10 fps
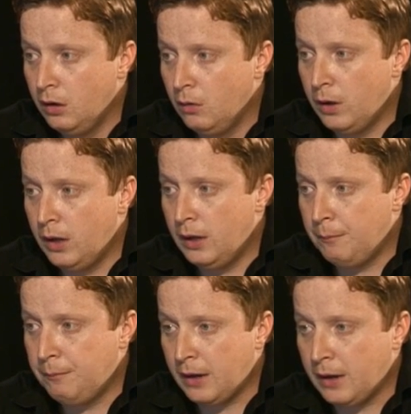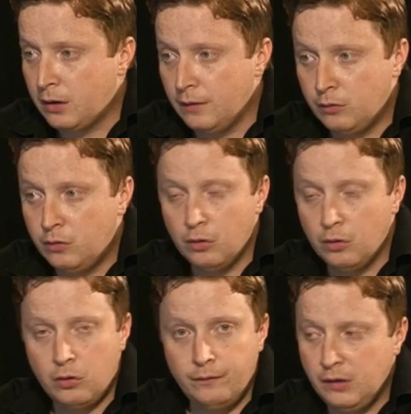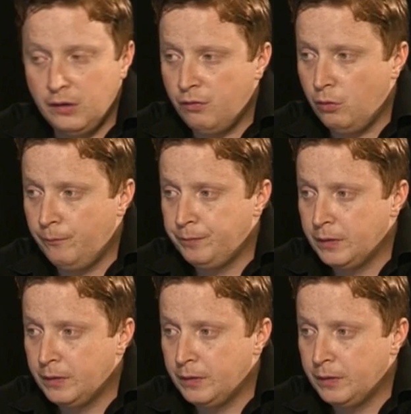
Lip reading: where Black now took on D4.